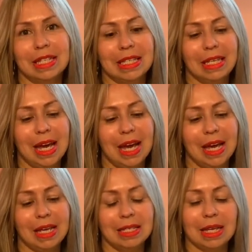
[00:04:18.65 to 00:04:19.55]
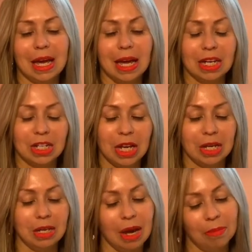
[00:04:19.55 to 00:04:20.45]
Yes, I actually had
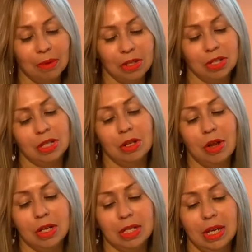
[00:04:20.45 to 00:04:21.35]
not purchased the gloss yet.